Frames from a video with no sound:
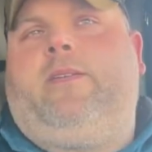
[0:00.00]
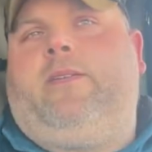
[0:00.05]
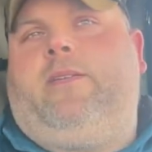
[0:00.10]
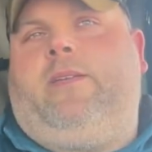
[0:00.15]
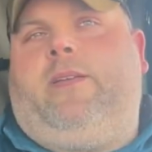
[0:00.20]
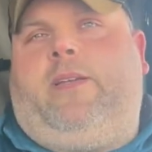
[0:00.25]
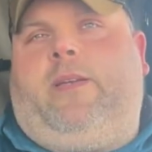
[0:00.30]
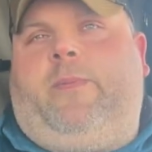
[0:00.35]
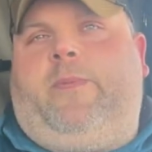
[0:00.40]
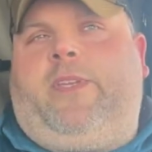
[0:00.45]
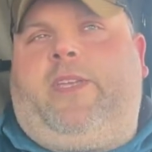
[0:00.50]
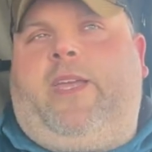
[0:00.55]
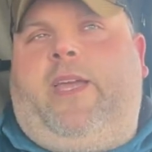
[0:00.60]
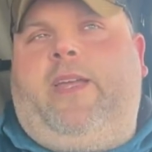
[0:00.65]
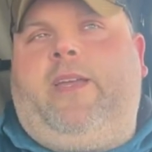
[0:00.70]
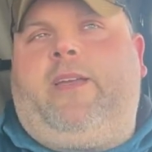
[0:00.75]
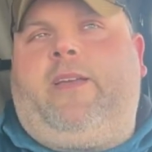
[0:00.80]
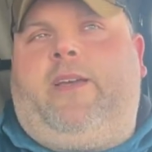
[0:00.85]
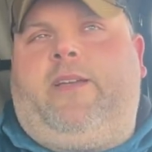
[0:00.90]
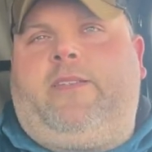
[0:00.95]
the
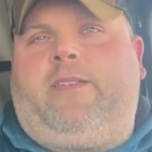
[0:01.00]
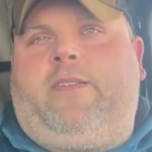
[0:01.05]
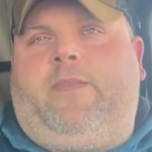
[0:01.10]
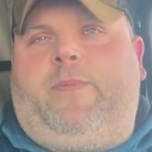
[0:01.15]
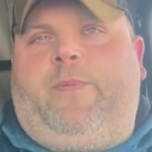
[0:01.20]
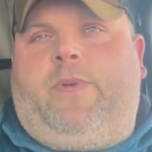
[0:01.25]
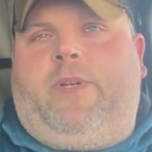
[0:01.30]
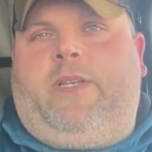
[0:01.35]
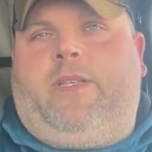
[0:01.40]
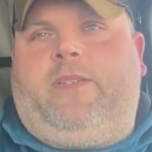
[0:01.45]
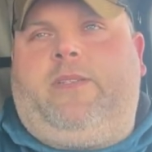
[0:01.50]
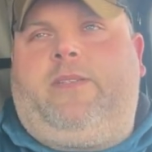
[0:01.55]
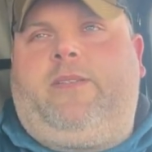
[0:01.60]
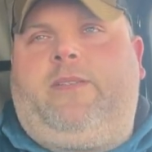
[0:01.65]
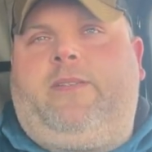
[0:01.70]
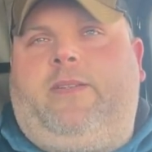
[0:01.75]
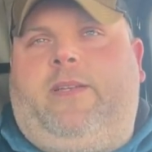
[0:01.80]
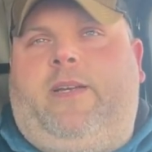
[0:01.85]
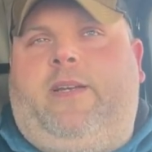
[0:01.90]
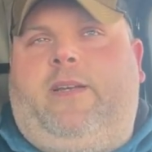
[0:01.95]
K custom
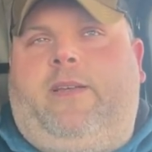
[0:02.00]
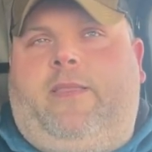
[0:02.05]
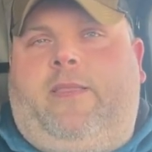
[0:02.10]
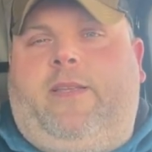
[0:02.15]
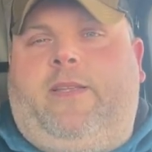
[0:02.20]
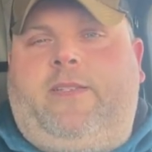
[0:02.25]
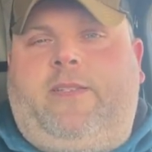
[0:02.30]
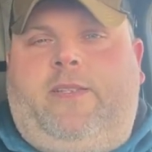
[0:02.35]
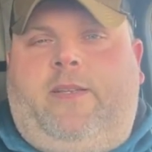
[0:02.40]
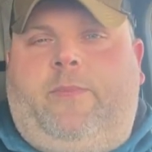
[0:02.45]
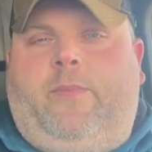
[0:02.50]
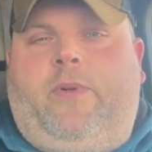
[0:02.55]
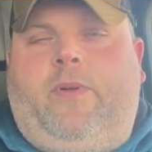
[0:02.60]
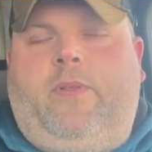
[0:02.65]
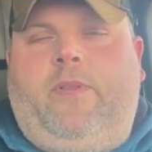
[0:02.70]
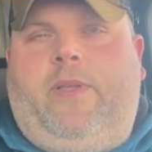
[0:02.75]
was the cymbal.